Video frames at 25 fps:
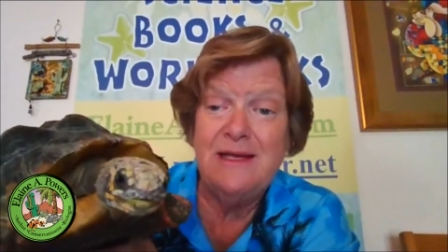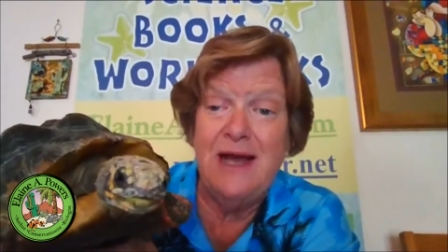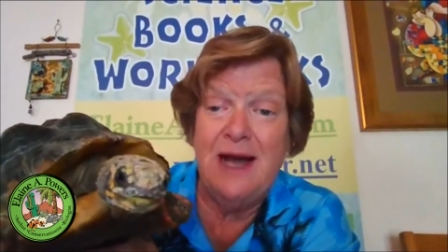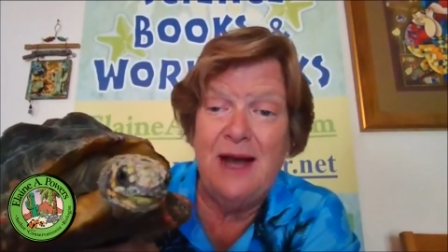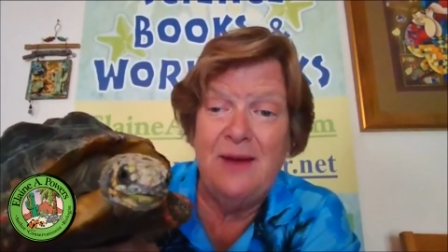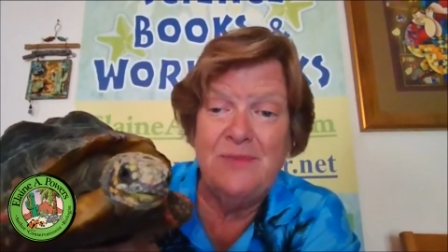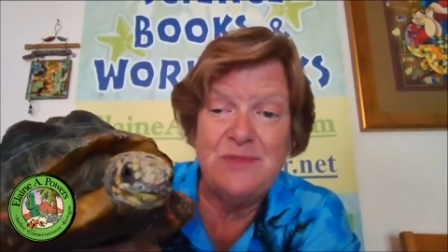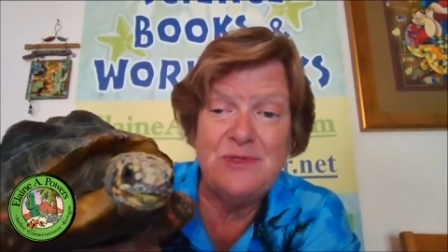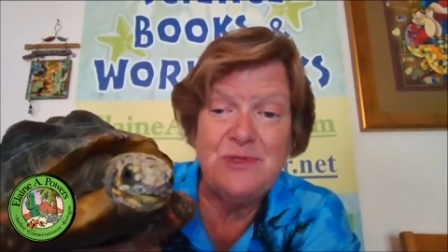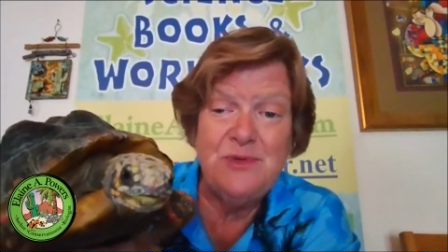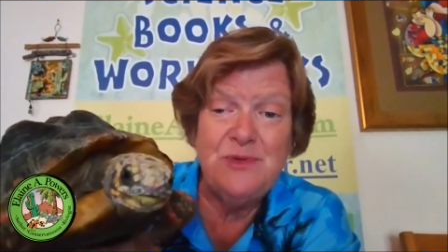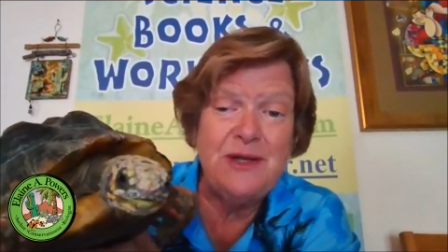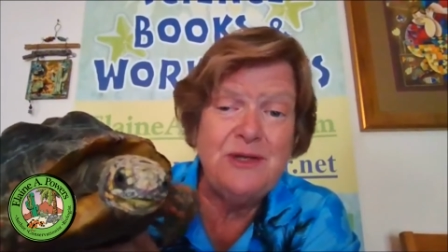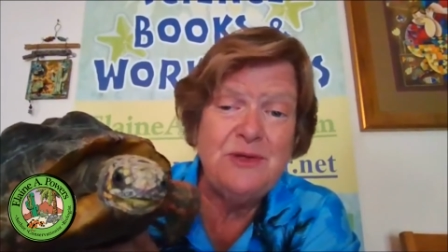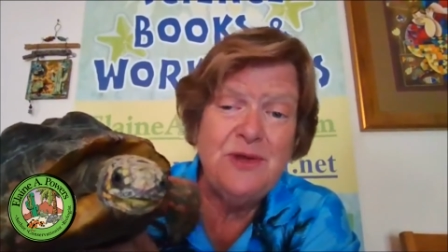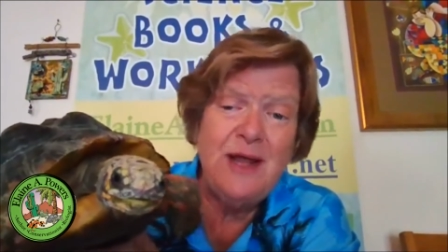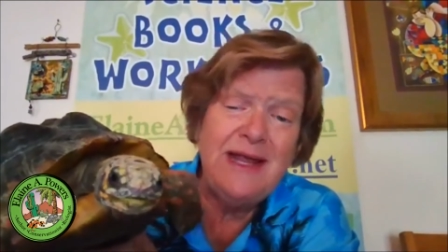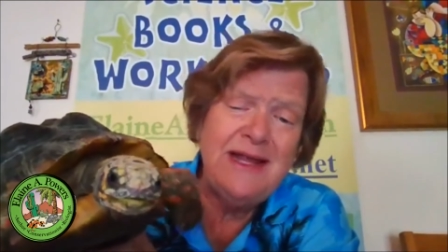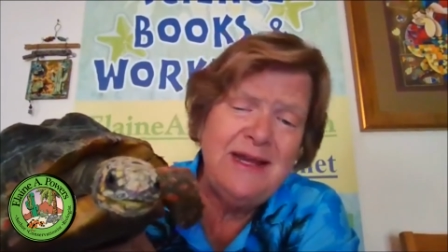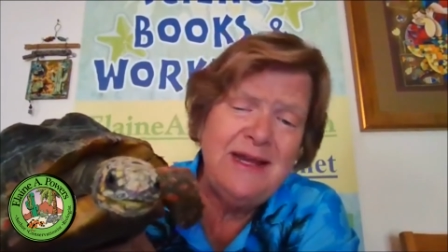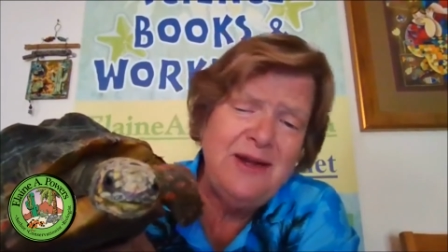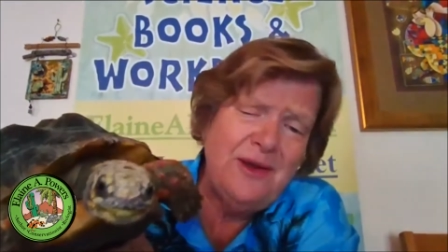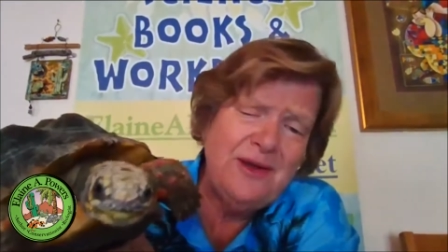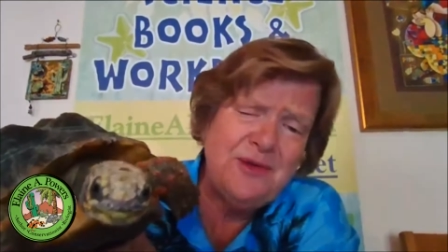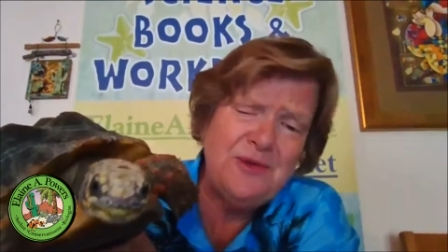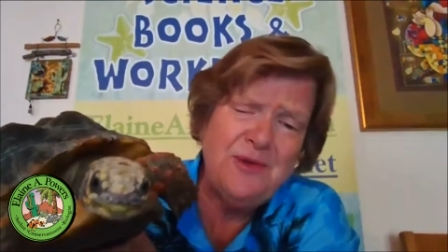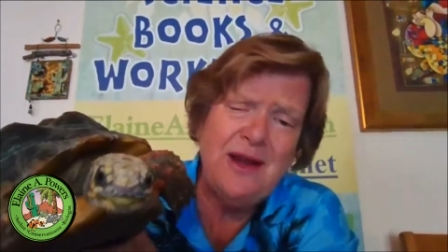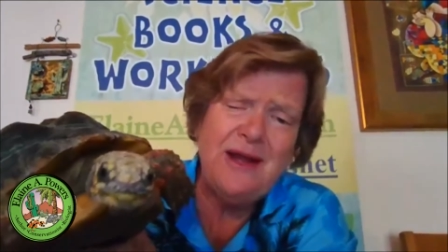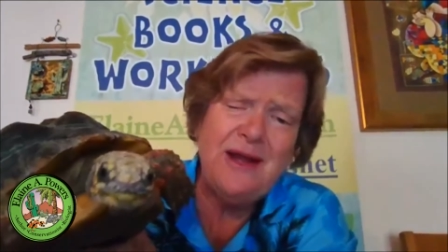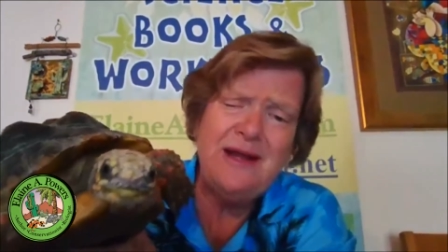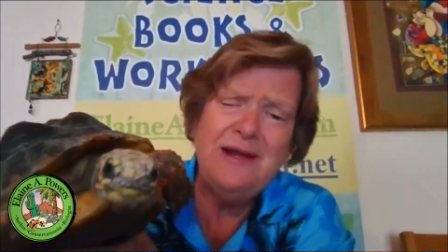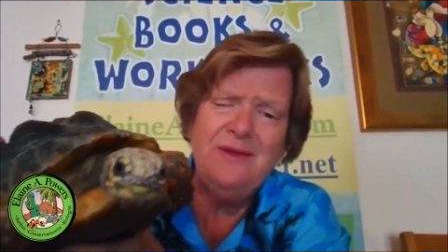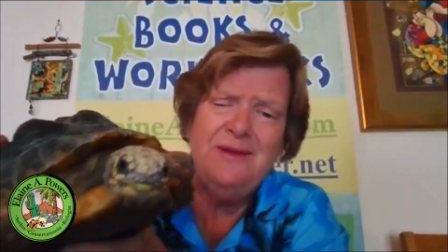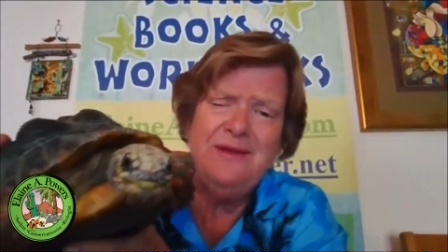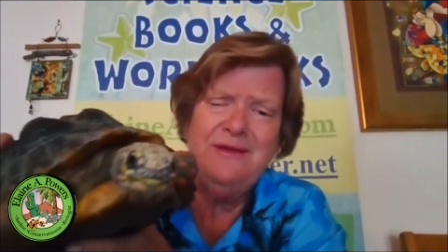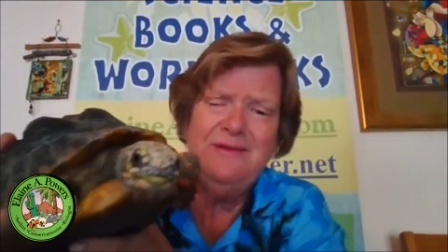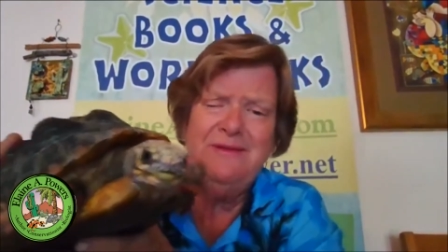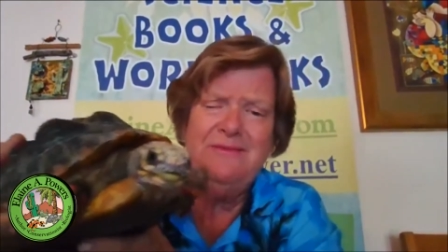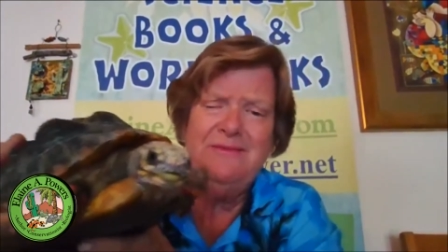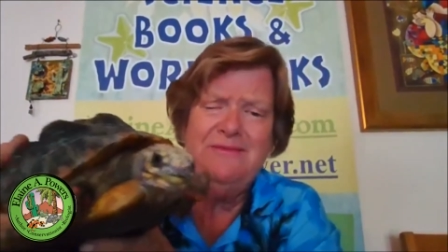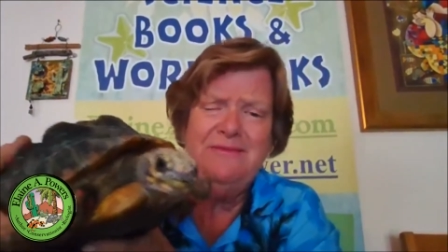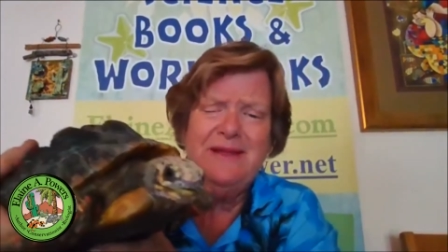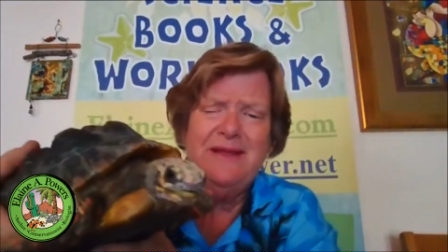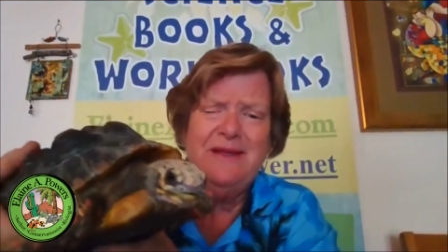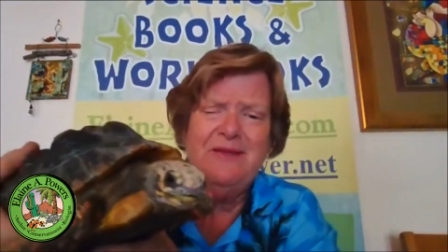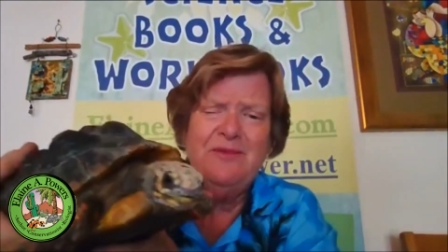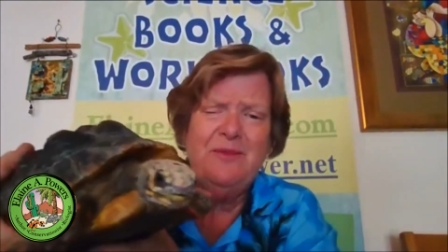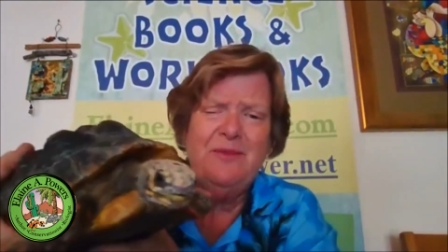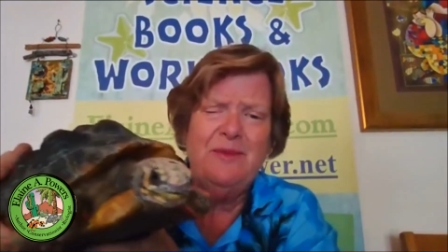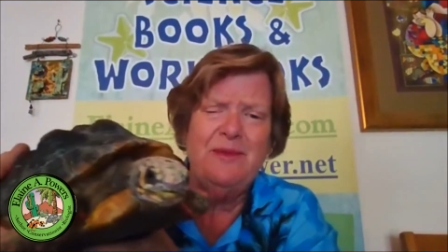So I try to
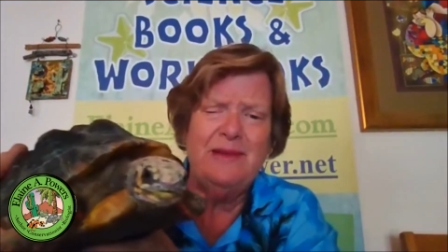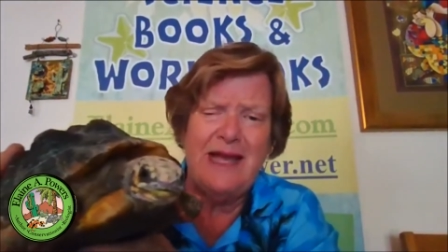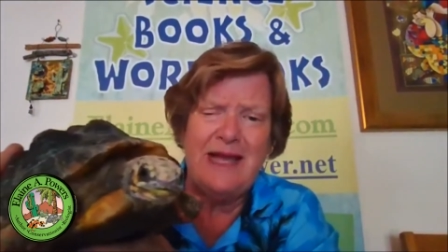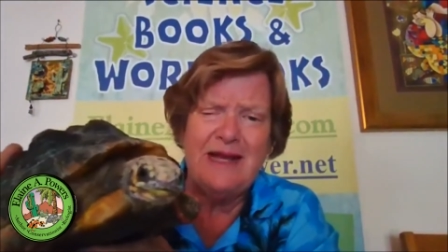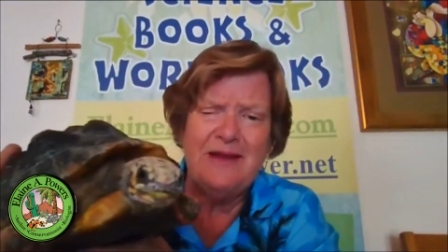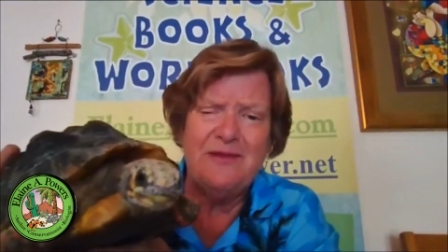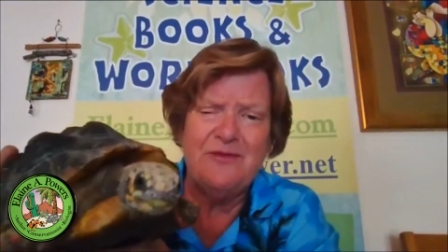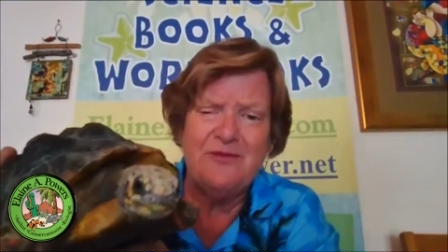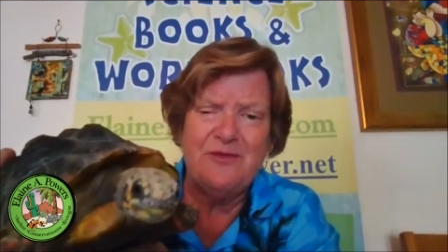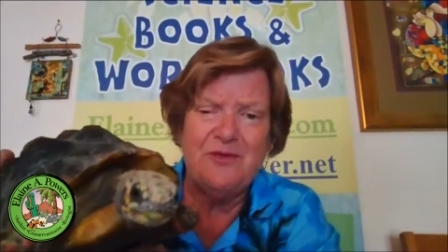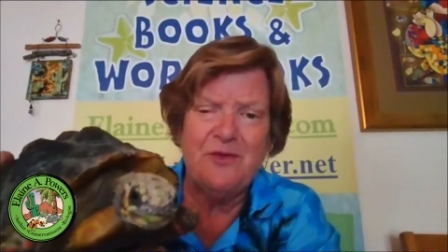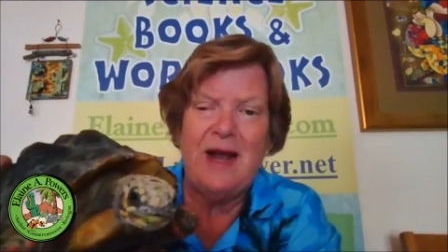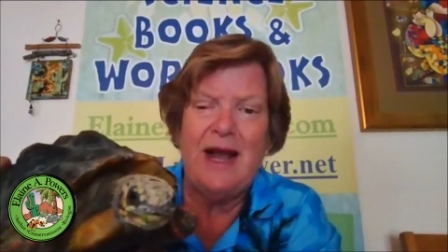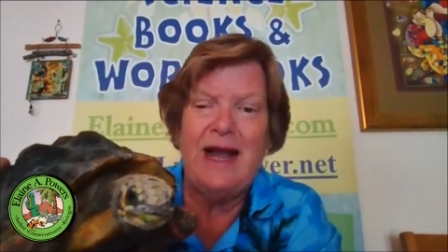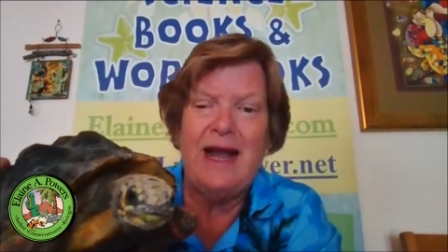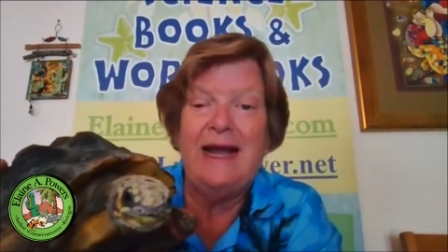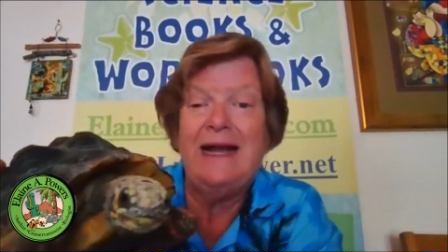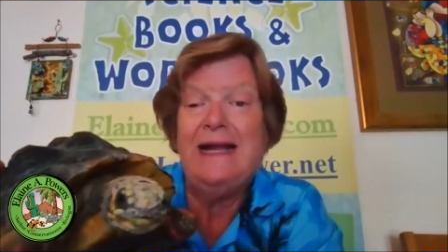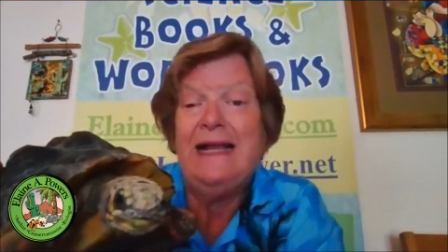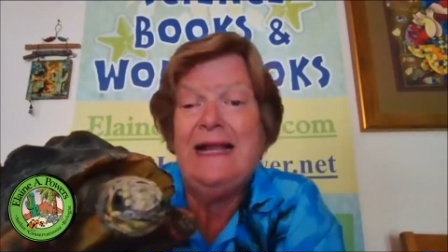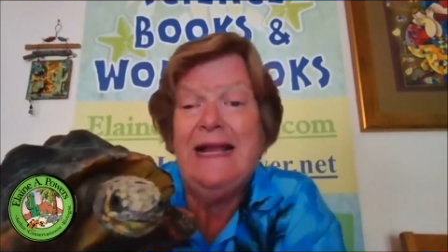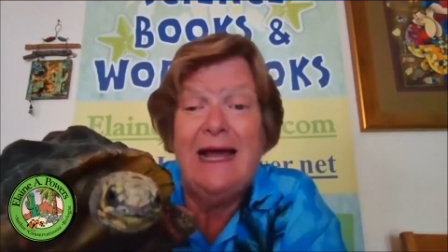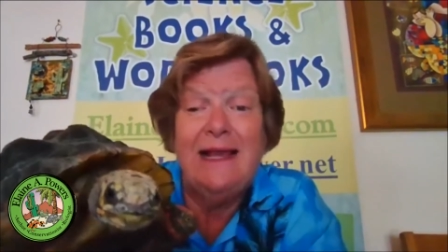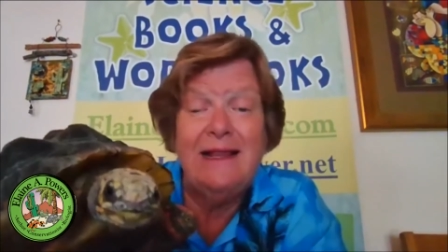give them a lot of variety.